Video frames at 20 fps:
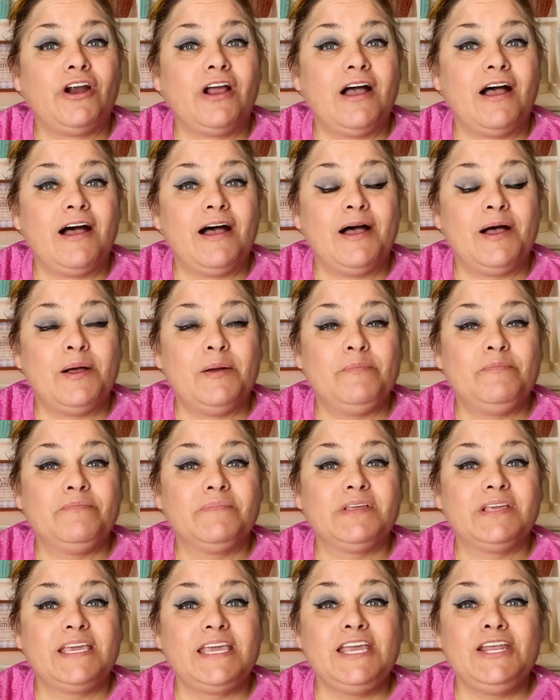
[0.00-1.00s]

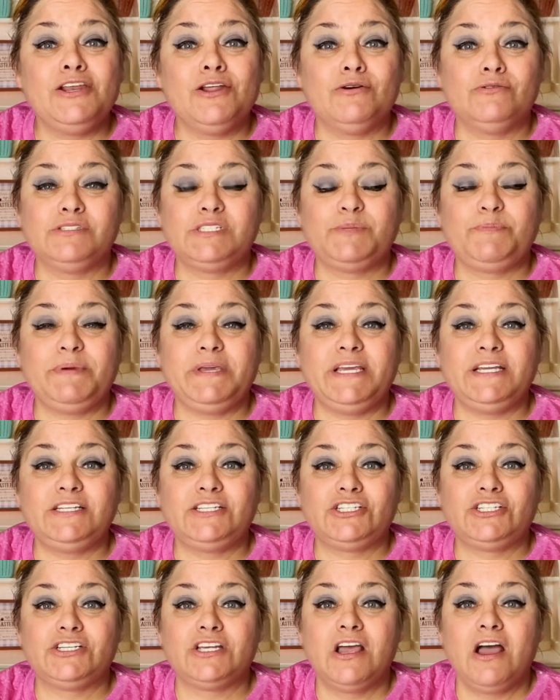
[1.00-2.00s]
um, keynote
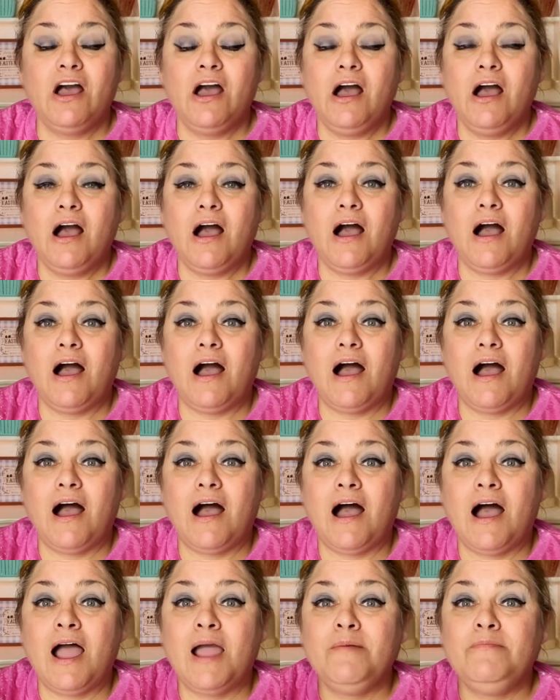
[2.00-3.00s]
speech,
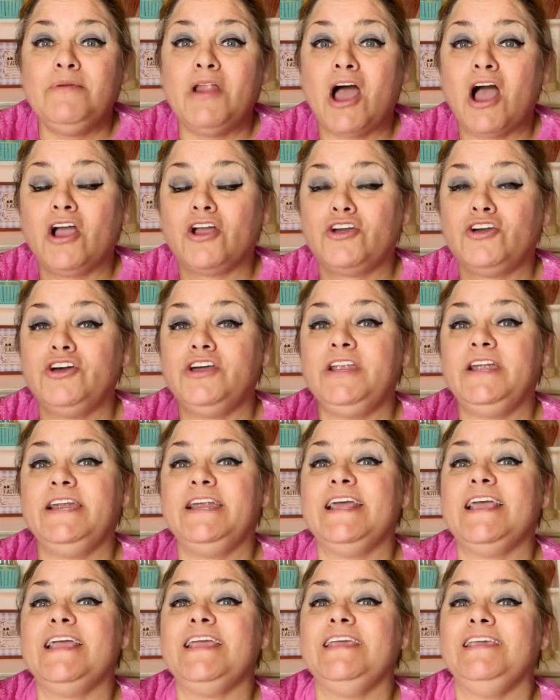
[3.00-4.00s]
I'm not good at
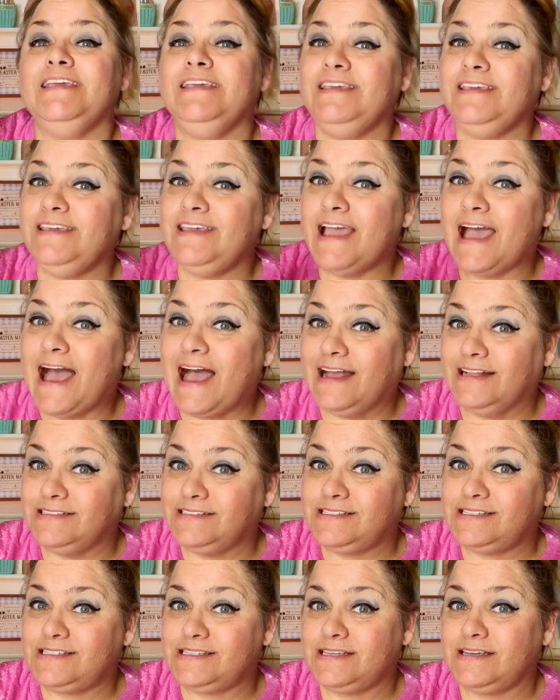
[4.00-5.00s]
it yet.
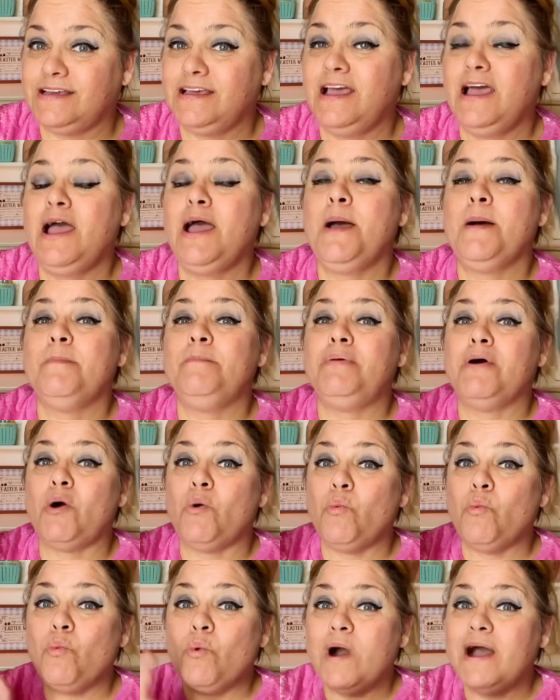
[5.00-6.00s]
But
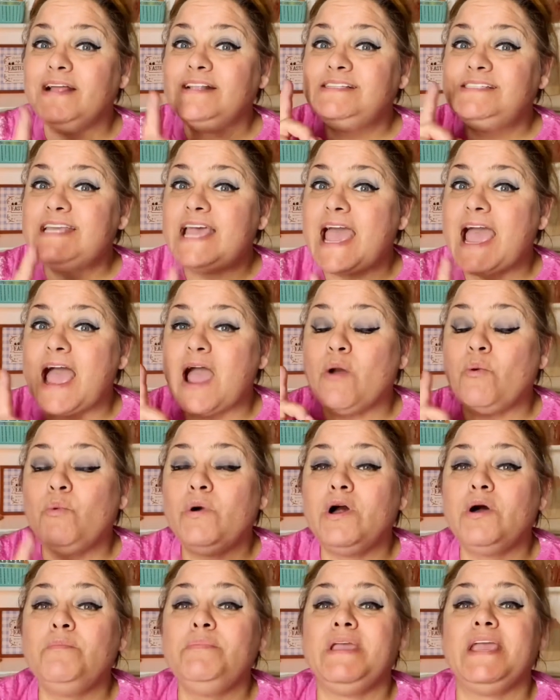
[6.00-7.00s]
one day I
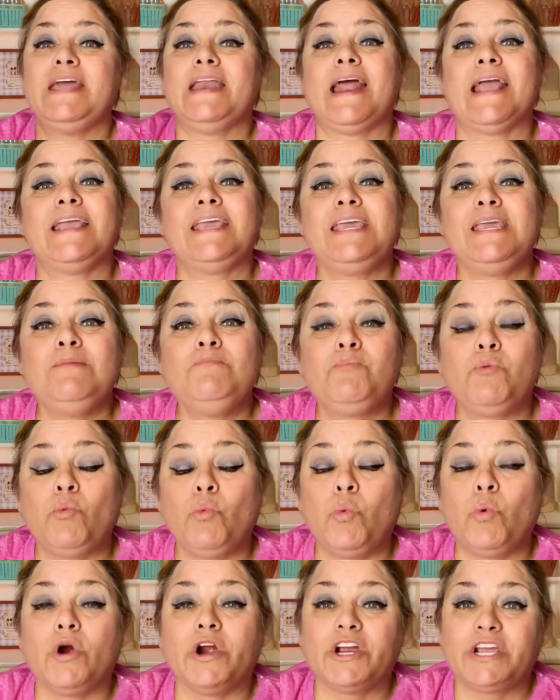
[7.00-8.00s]
will be and I keep
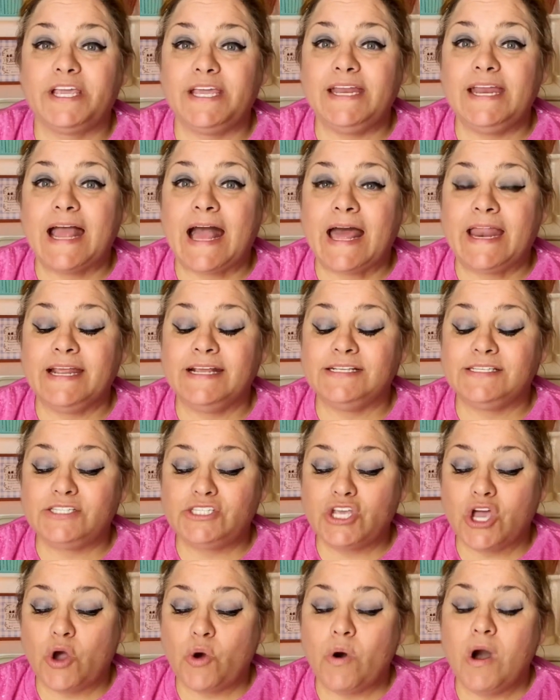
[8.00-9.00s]
working at it.
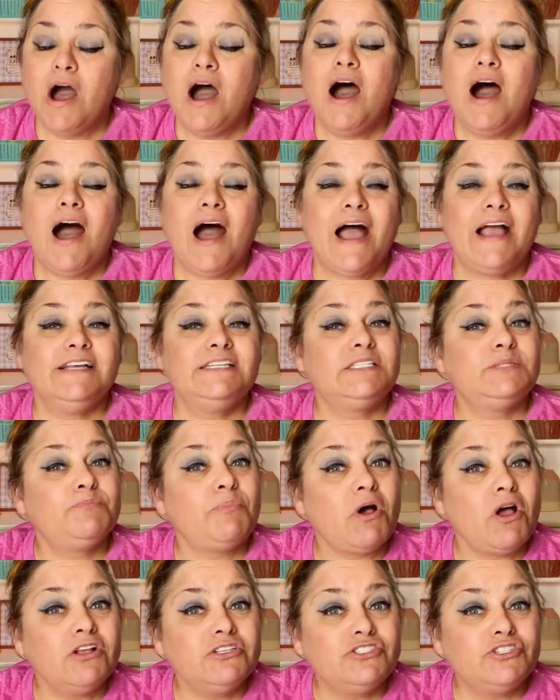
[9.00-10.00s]
So I
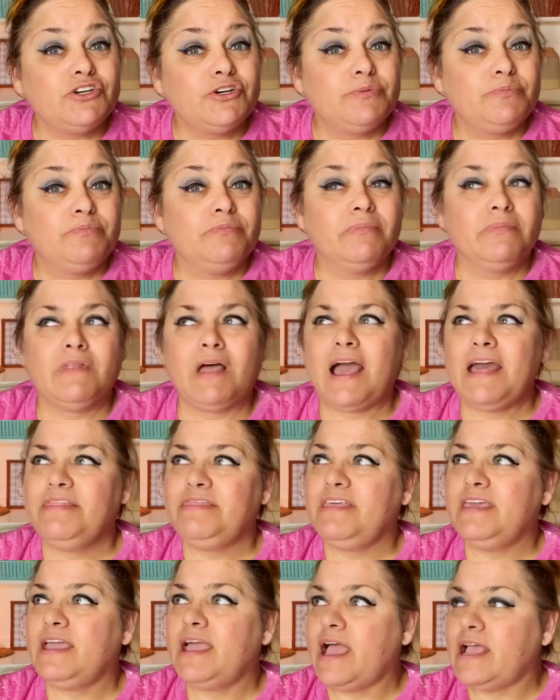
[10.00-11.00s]
sponsored, I
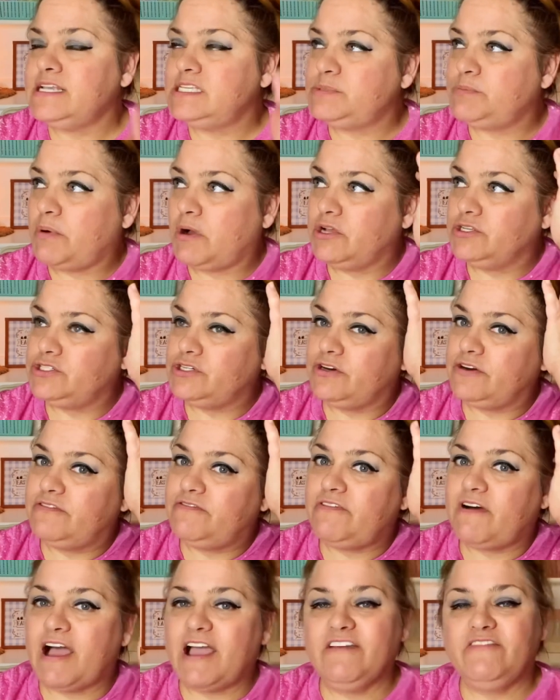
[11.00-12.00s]
think I sponsored
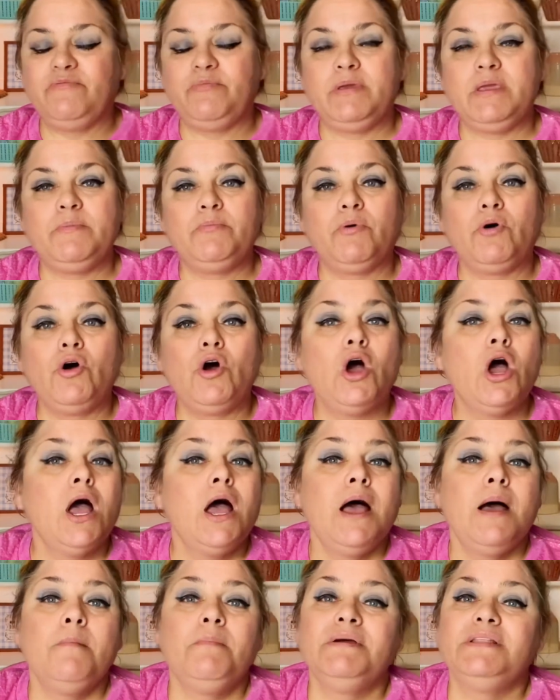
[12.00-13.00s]
five people
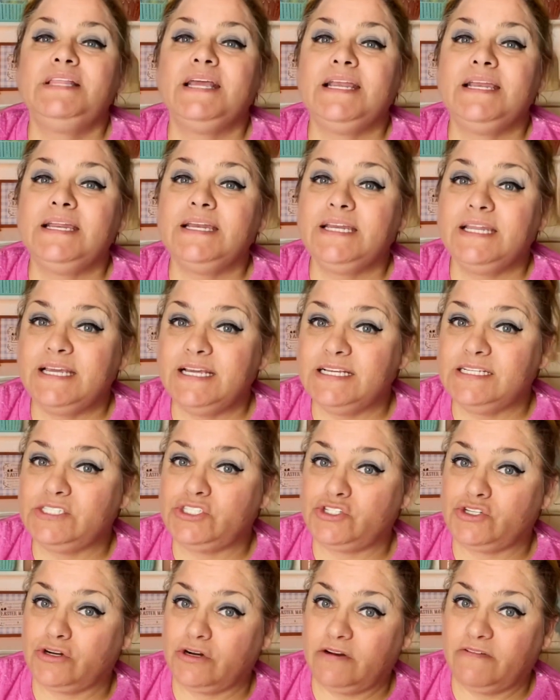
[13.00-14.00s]
but they didn't hit
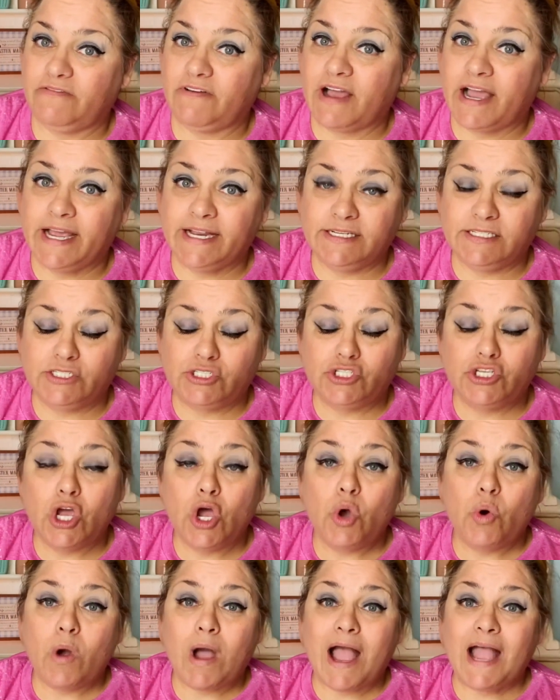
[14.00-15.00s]
certified.
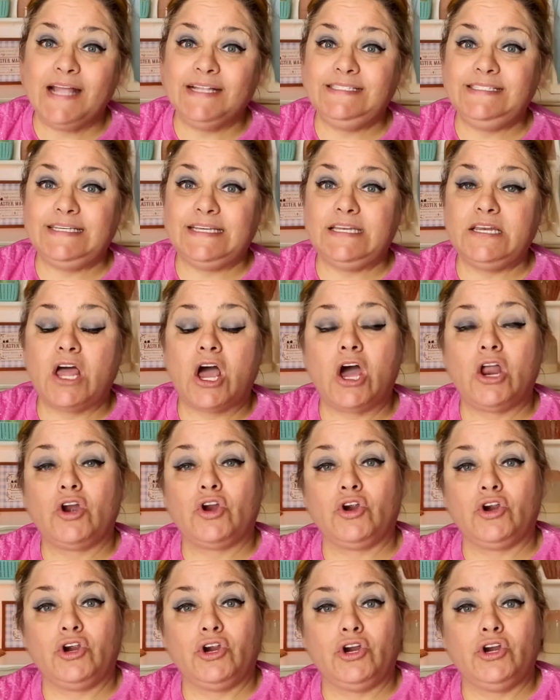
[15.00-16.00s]
So I did not
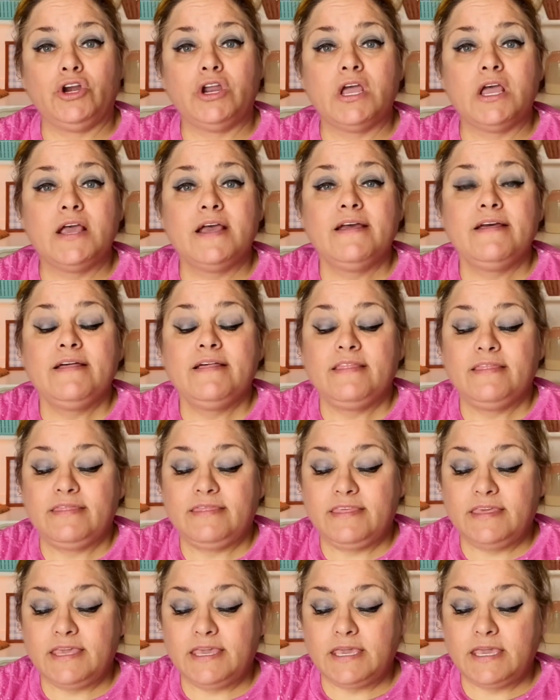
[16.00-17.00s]
earn
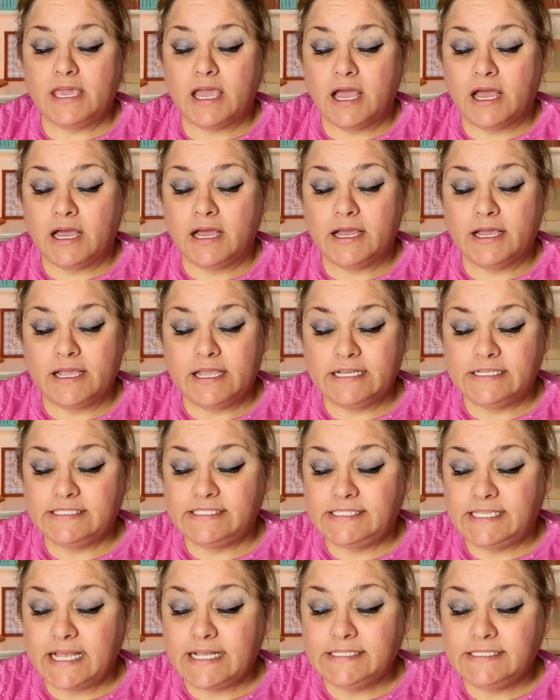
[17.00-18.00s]
the uh,
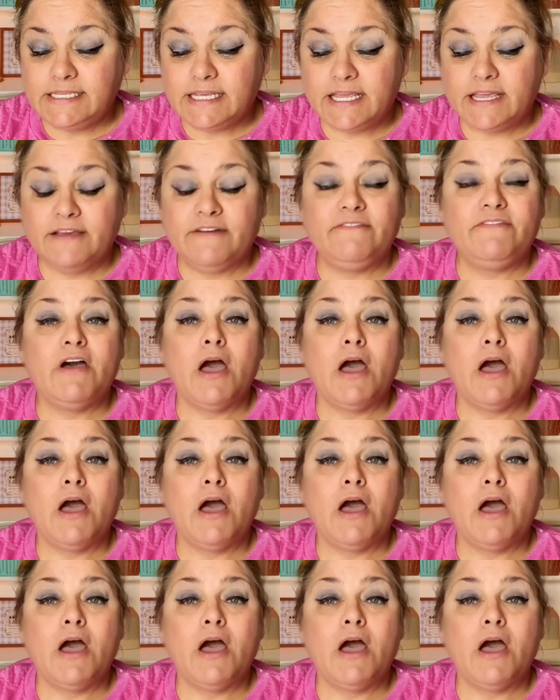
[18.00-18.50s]
incentive,